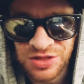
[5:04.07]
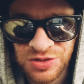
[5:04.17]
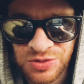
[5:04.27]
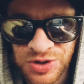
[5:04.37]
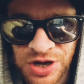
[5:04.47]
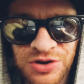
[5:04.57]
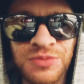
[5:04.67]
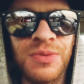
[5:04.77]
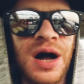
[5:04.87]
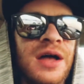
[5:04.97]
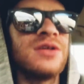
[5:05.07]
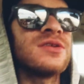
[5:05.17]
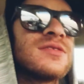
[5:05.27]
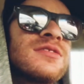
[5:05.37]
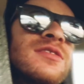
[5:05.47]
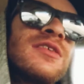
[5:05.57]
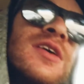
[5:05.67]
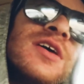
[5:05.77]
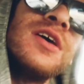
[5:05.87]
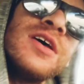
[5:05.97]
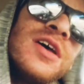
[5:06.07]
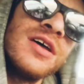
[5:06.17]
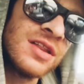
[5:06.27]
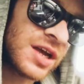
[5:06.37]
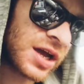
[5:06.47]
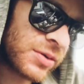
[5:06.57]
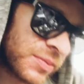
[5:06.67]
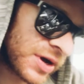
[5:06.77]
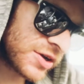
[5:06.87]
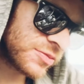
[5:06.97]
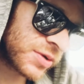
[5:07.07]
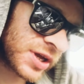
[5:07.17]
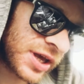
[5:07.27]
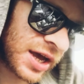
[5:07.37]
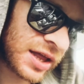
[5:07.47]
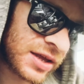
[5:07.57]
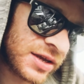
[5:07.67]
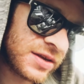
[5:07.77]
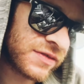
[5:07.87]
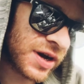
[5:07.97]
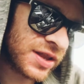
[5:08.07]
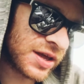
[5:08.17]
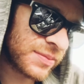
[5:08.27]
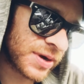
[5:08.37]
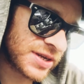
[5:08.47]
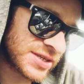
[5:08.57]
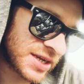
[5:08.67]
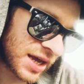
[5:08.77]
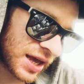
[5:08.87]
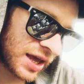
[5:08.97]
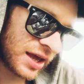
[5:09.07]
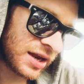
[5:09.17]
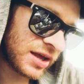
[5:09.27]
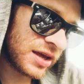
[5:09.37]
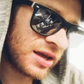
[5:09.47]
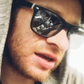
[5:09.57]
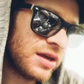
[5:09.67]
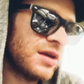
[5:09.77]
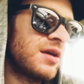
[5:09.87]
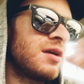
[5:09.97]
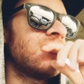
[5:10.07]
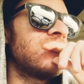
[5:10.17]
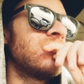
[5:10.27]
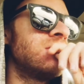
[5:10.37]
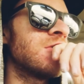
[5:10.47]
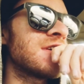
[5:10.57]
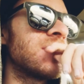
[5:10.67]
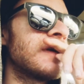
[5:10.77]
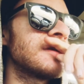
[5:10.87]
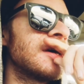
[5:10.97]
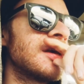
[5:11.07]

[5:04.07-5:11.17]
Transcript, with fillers: 300 miles? Like, how many miles per gallon? Divide that by 10. So that's miles.